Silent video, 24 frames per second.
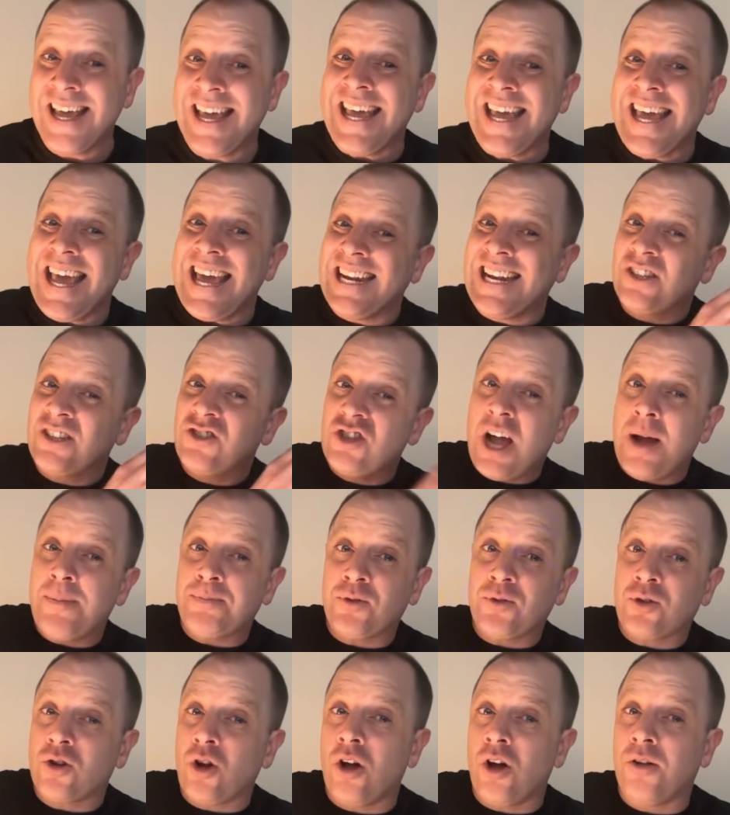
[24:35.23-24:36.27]
in a
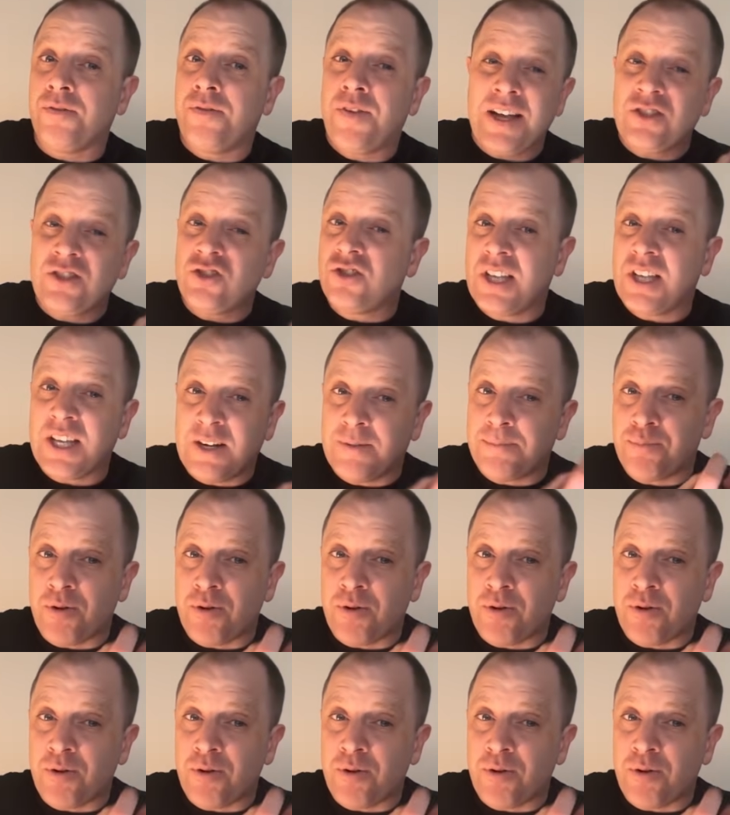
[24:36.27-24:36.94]
chapter called vegetative